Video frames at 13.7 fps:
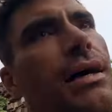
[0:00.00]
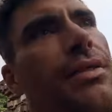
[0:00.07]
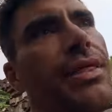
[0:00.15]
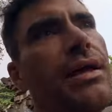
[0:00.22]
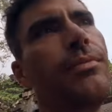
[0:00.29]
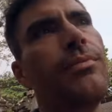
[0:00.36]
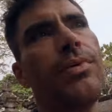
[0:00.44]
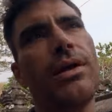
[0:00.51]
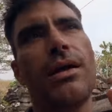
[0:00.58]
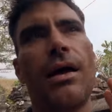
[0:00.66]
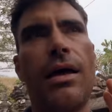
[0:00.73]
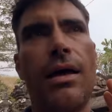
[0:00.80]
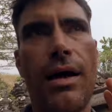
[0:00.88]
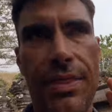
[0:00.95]
thing,
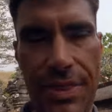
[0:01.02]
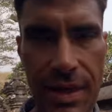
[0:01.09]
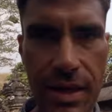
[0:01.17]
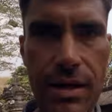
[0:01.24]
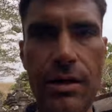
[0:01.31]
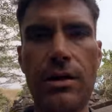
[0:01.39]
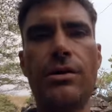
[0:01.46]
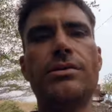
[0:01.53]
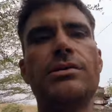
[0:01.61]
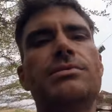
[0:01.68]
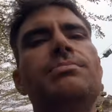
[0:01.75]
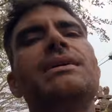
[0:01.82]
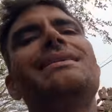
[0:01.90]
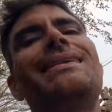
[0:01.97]
but I think it
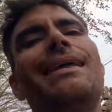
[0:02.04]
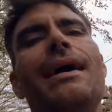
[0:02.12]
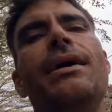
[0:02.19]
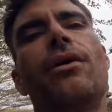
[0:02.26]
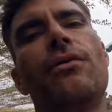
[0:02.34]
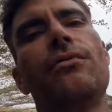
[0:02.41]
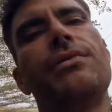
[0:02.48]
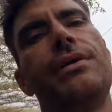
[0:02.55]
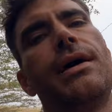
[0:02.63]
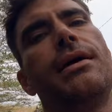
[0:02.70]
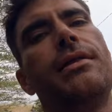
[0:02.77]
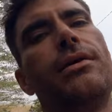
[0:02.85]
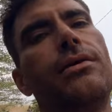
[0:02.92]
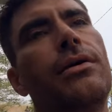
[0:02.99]
closes midday of the
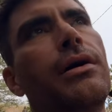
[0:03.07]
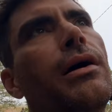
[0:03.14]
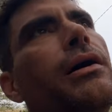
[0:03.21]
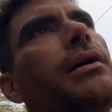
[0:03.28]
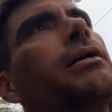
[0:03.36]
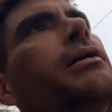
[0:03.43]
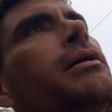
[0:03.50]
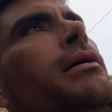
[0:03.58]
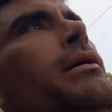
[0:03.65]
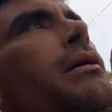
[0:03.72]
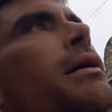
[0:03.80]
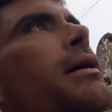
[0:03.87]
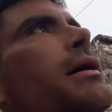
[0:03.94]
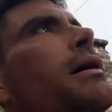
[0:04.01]
day that you're going to go.
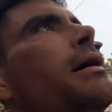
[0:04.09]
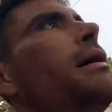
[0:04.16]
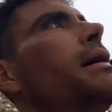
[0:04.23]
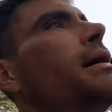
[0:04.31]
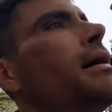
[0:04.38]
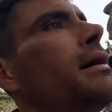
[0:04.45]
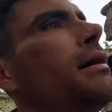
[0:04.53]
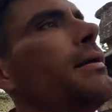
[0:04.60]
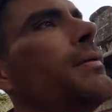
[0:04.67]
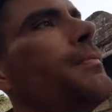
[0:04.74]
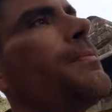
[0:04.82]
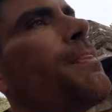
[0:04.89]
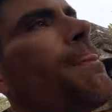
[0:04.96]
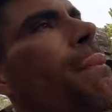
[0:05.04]
Because